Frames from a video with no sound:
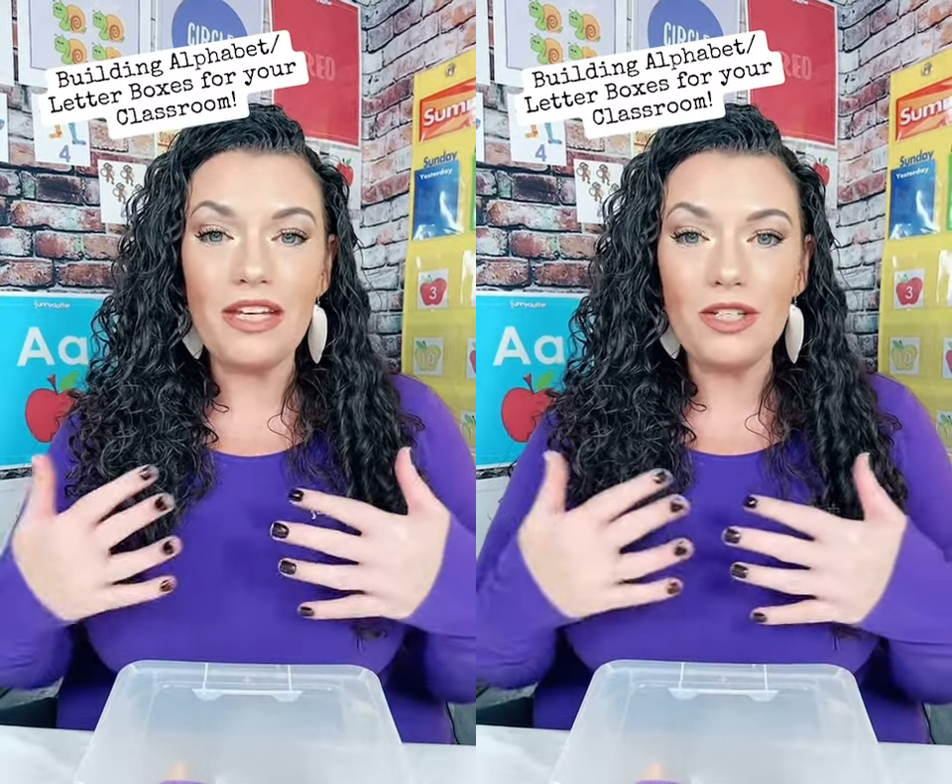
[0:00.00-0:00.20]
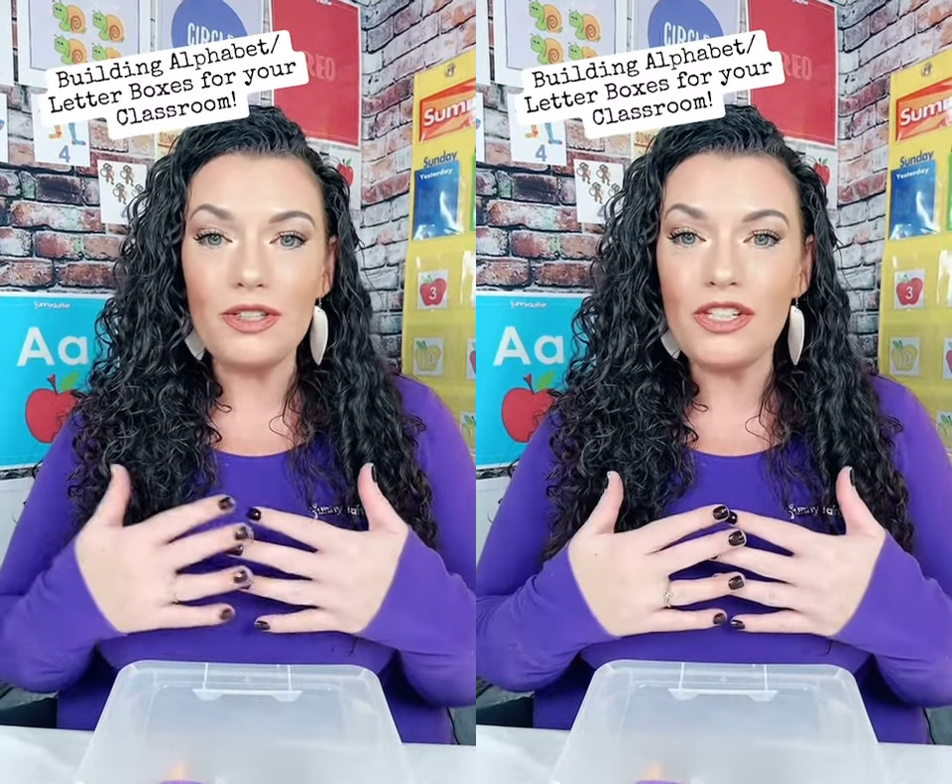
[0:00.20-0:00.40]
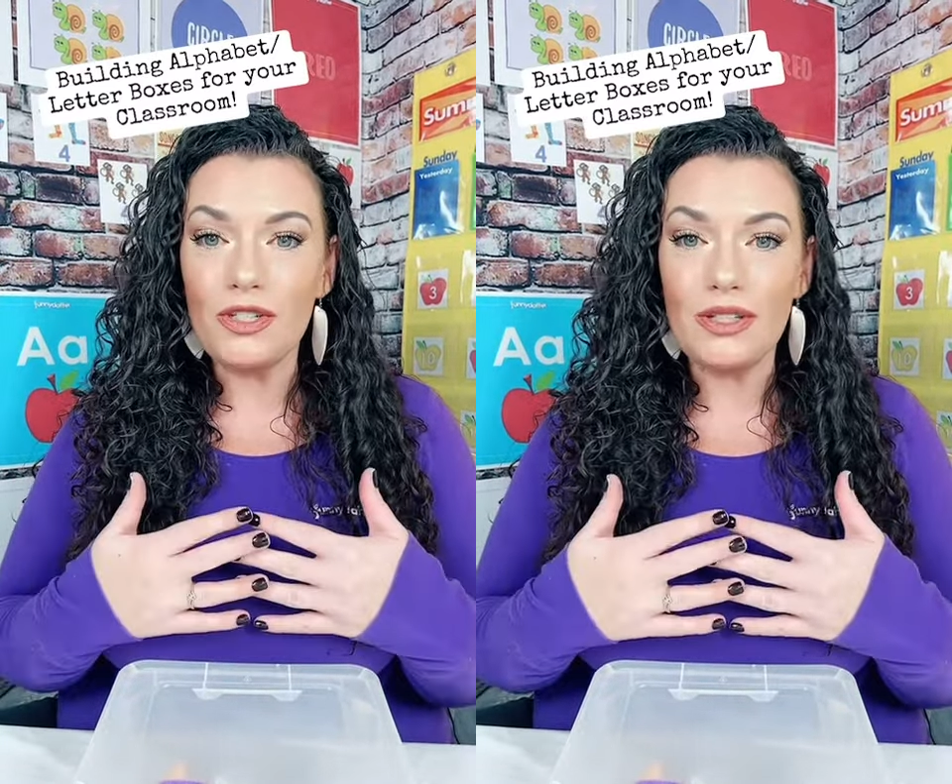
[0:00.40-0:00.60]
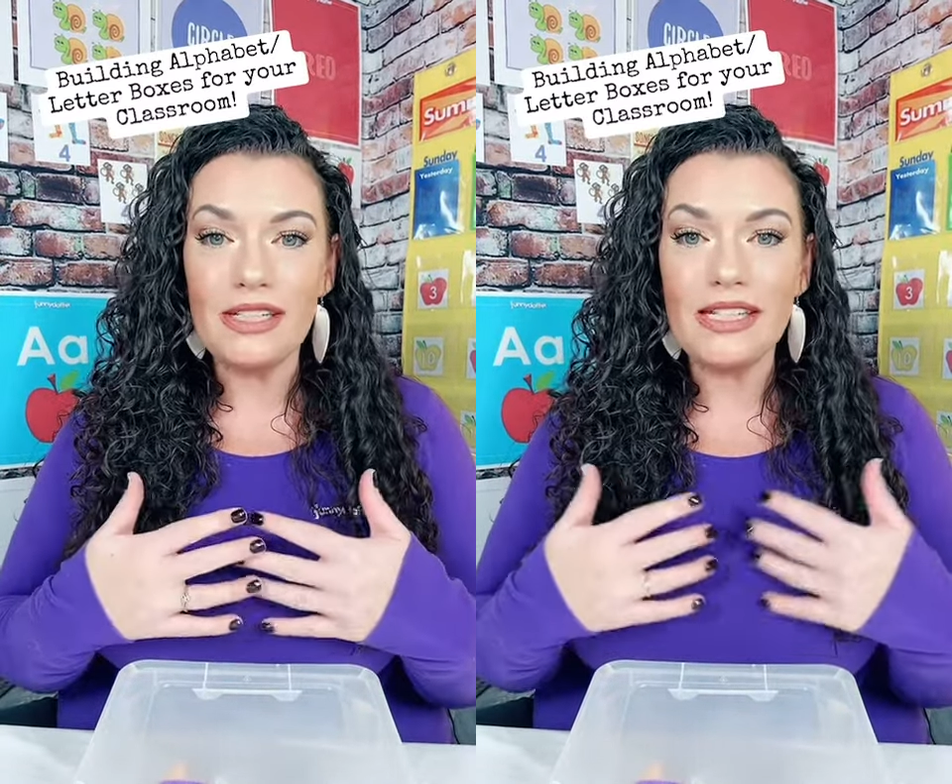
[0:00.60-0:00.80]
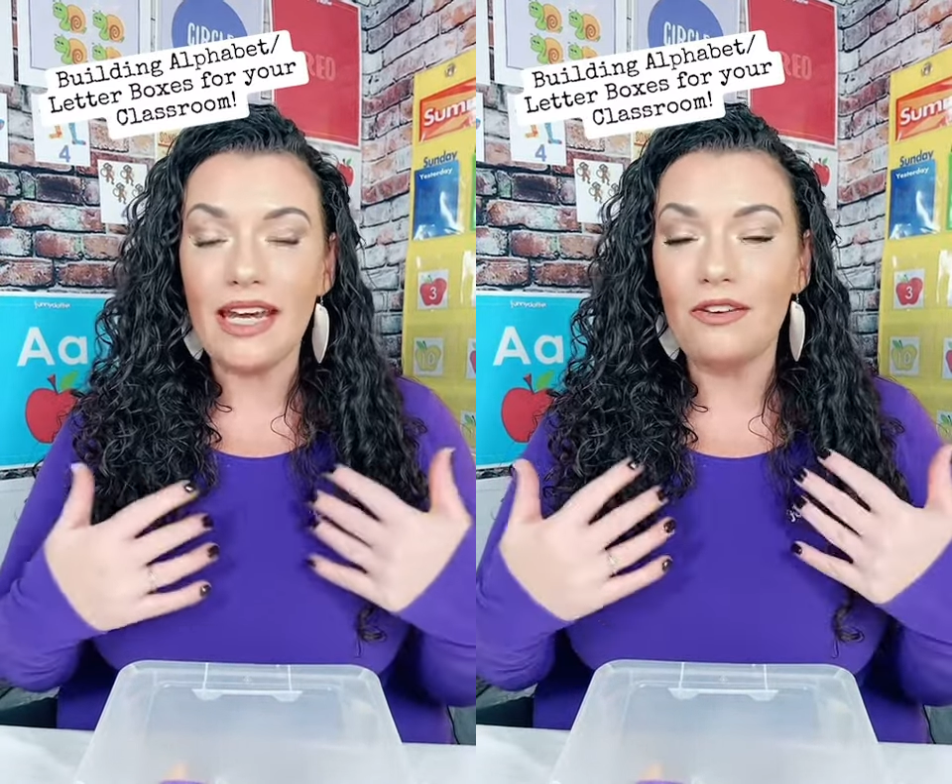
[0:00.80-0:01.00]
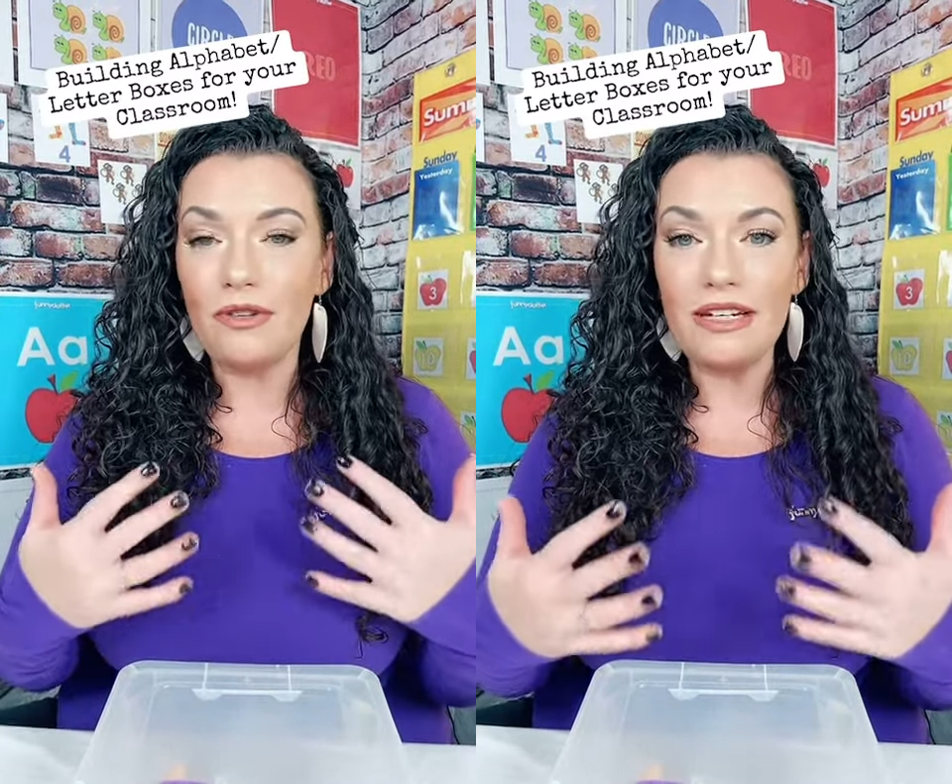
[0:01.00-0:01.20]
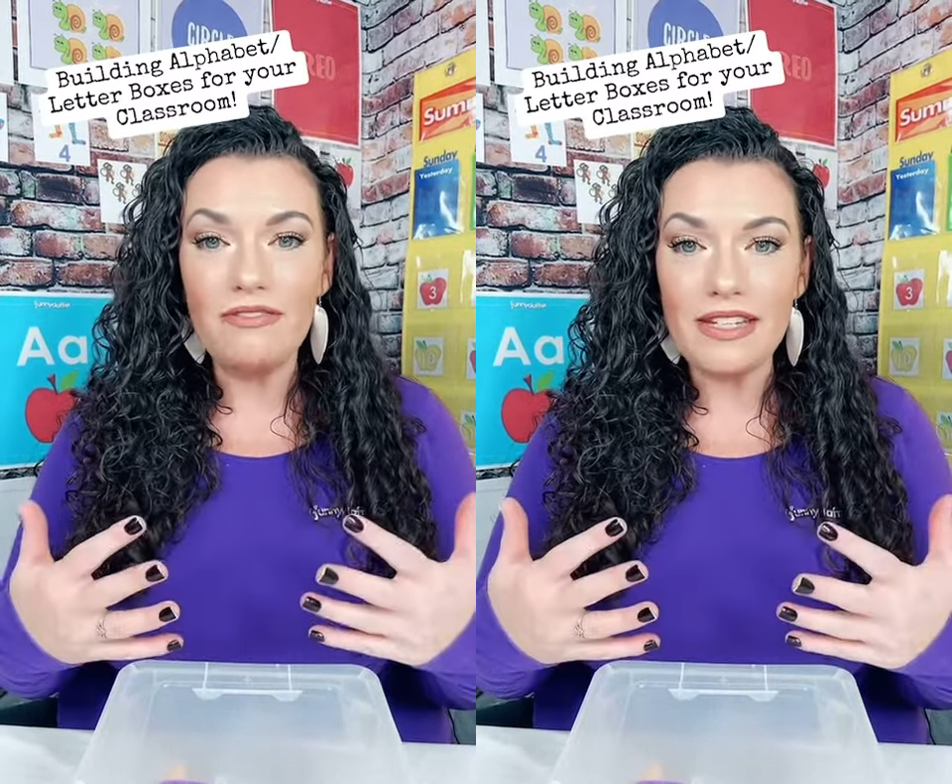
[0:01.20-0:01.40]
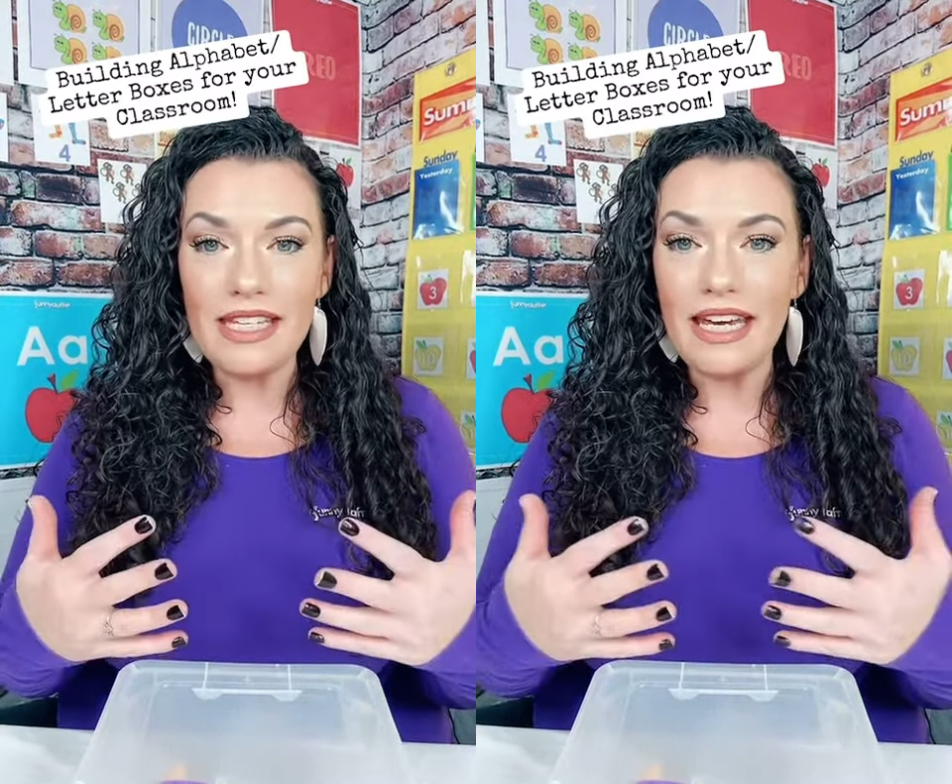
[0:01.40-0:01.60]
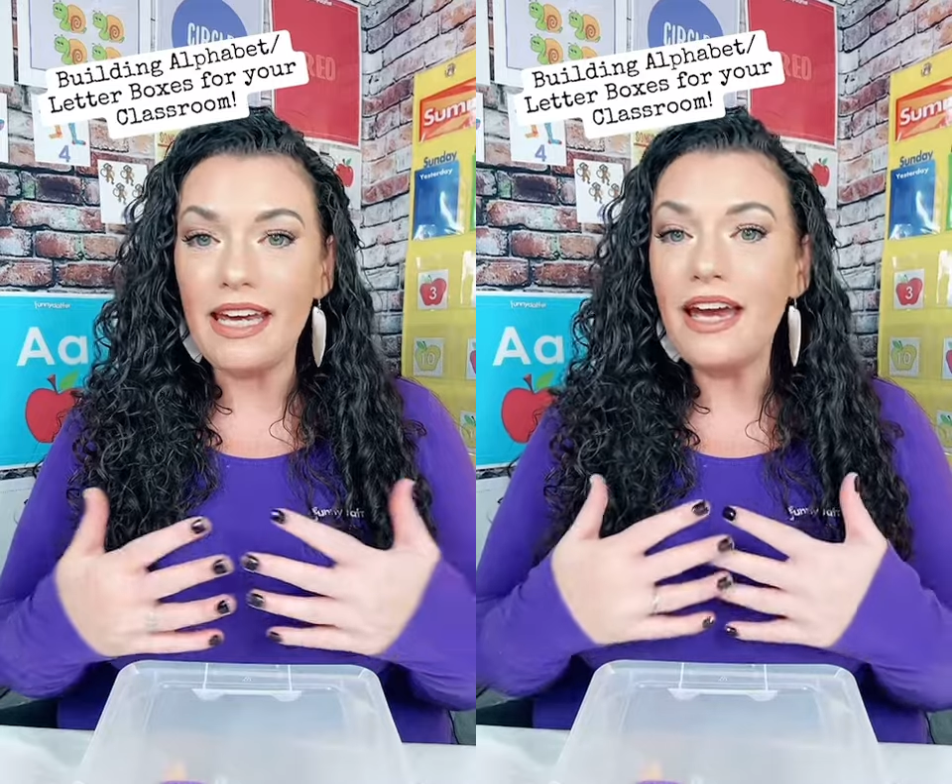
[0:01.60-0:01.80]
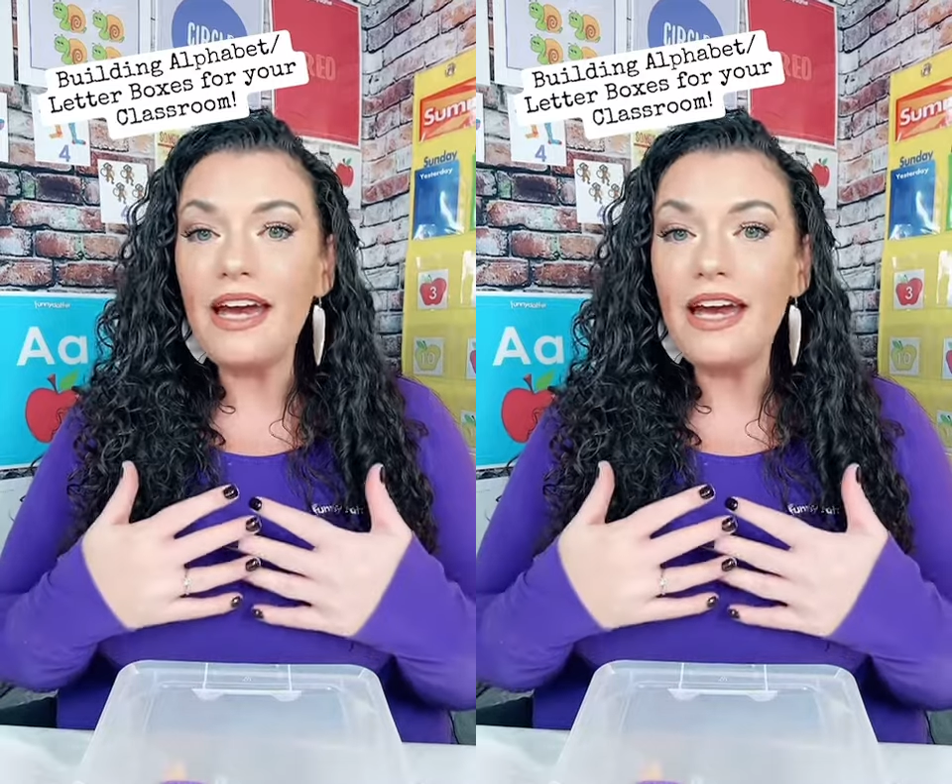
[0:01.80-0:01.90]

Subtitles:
that your students can revisit